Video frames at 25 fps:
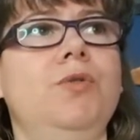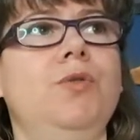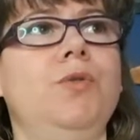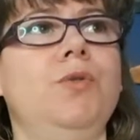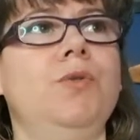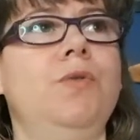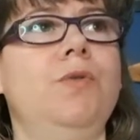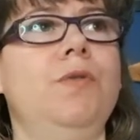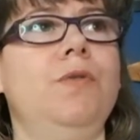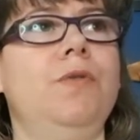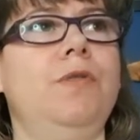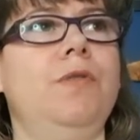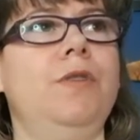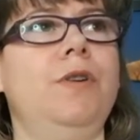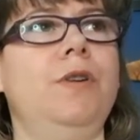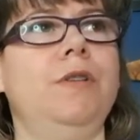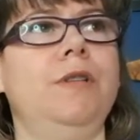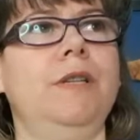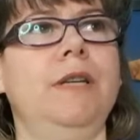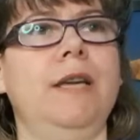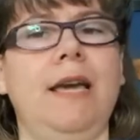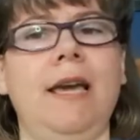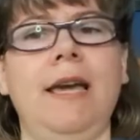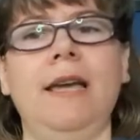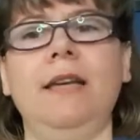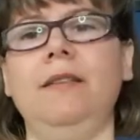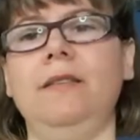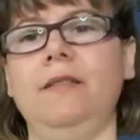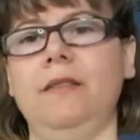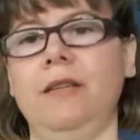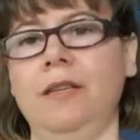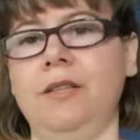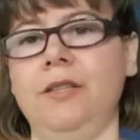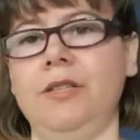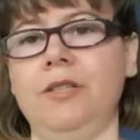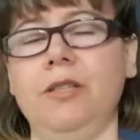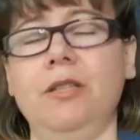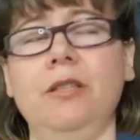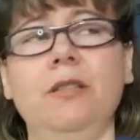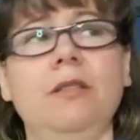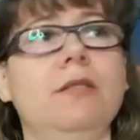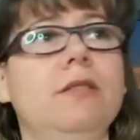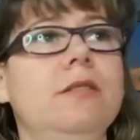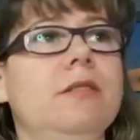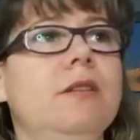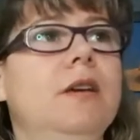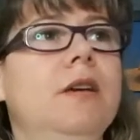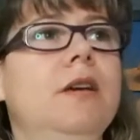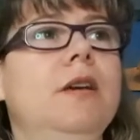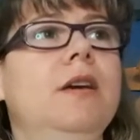to 38
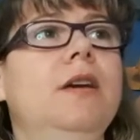inches,